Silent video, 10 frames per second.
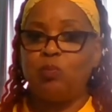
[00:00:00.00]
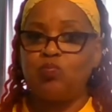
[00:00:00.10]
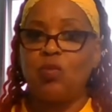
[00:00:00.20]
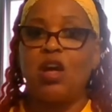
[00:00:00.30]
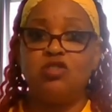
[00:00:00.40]

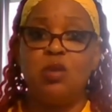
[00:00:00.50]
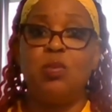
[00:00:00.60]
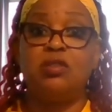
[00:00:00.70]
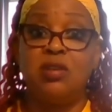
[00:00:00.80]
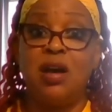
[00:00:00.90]
Because it
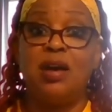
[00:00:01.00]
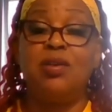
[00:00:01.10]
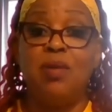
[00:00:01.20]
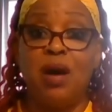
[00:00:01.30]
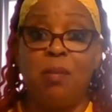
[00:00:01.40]
will tear
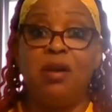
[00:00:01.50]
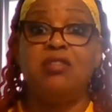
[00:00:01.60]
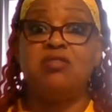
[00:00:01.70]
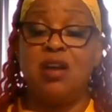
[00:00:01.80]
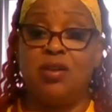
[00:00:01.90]
you up
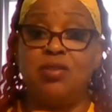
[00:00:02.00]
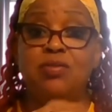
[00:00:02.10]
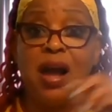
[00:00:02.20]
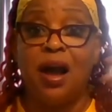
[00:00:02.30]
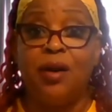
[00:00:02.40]
and tear you
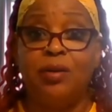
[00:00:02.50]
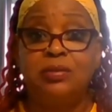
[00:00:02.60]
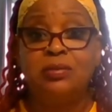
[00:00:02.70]
down.